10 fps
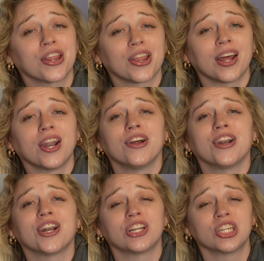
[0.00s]
than a
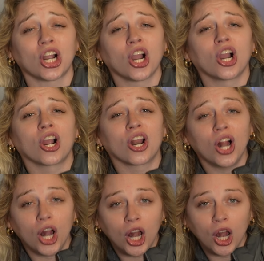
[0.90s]

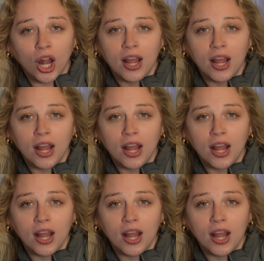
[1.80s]
turtle,